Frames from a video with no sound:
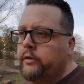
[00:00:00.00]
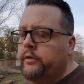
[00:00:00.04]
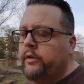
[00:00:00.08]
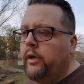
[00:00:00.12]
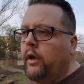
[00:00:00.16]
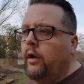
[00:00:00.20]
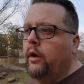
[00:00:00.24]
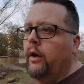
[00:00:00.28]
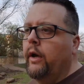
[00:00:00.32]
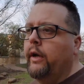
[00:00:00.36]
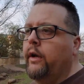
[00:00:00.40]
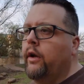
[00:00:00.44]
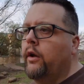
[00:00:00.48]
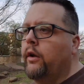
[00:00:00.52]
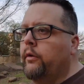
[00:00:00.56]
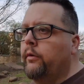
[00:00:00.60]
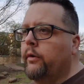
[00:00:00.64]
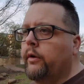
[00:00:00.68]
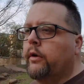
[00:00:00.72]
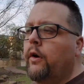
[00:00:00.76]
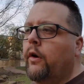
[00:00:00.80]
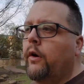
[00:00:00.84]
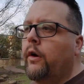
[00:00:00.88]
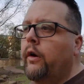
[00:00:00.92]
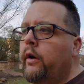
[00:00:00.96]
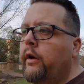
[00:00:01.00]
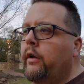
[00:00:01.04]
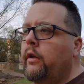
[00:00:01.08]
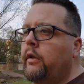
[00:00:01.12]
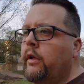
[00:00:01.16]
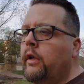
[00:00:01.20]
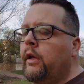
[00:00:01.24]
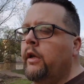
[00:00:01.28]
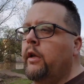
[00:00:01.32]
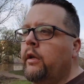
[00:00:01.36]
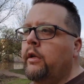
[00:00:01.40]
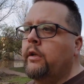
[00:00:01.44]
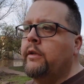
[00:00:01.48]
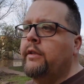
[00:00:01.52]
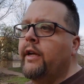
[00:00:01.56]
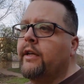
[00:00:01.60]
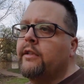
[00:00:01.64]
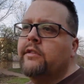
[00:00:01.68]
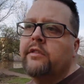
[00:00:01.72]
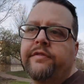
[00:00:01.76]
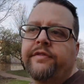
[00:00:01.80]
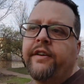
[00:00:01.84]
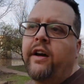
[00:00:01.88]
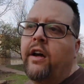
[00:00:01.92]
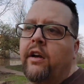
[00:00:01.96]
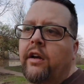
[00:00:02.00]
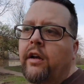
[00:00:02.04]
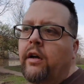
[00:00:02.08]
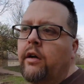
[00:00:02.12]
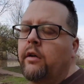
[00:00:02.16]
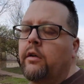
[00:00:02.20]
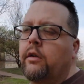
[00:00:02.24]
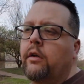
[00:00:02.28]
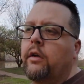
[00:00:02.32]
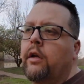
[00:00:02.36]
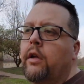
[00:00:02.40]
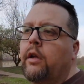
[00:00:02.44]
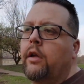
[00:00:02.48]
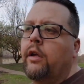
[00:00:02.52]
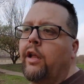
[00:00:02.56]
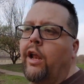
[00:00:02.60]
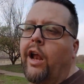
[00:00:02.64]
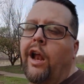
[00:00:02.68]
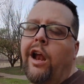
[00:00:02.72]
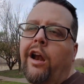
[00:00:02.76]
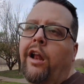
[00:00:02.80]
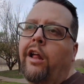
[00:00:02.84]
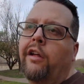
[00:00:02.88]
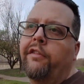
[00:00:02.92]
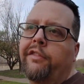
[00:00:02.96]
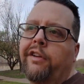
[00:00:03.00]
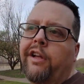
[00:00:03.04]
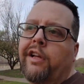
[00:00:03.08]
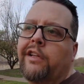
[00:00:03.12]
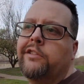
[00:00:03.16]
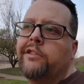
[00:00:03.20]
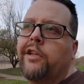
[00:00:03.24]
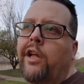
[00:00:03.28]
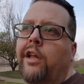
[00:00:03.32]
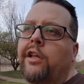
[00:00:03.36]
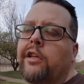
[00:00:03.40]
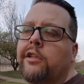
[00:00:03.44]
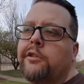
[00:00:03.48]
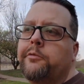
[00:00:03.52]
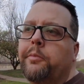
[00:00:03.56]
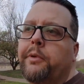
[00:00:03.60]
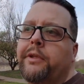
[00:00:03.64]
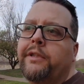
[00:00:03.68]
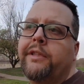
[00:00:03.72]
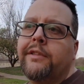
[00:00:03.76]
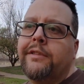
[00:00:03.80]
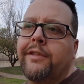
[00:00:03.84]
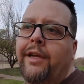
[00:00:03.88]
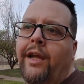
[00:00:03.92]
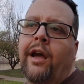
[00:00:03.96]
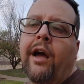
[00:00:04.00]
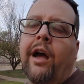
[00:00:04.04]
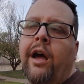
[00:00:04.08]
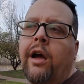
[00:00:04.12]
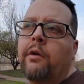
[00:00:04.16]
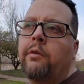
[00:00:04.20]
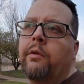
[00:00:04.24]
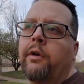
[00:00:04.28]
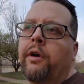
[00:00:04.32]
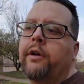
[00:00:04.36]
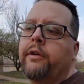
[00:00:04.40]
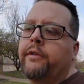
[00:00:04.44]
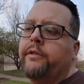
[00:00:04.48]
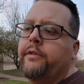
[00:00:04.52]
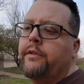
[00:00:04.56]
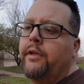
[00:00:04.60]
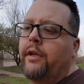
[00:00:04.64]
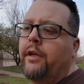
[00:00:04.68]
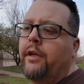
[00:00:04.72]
So I go to record and then it takes a photo. I don't know if you guys know this, but this ain't Hogwarts,